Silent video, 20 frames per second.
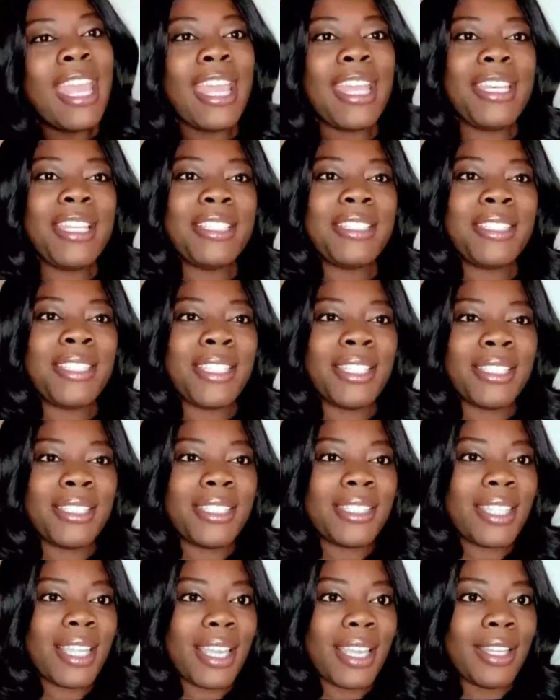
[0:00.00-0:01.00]
any tea
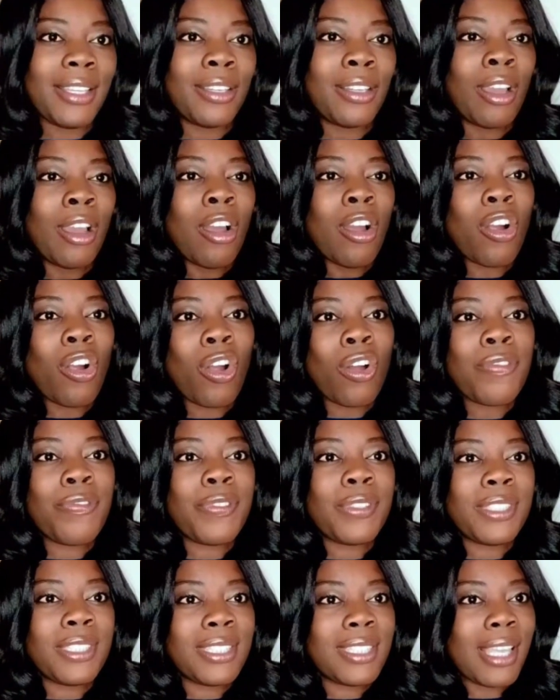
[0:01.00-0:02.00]
stain
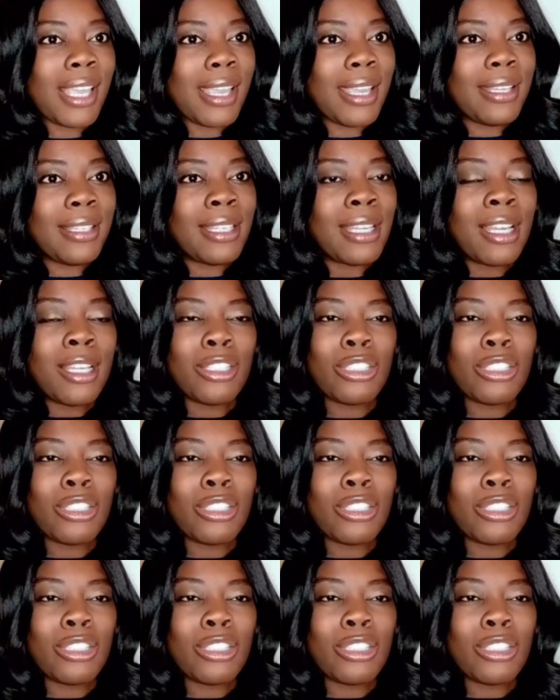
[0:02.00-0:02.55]
coffee stain